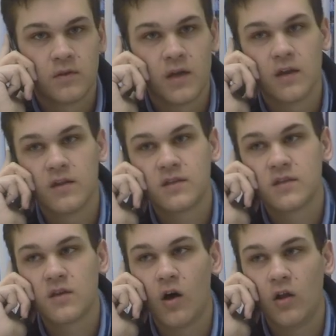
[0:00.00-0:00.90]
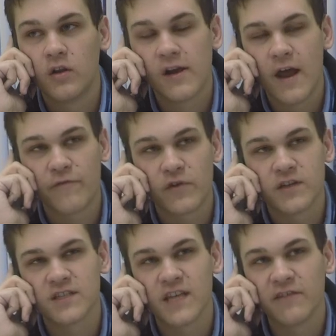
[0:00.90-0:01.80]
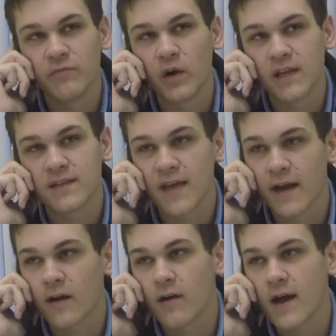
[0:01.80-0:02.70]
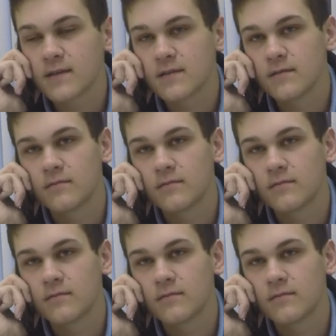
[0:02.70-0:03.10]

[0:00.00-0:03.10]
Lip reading: And this is all in an effort to save money, is that correct?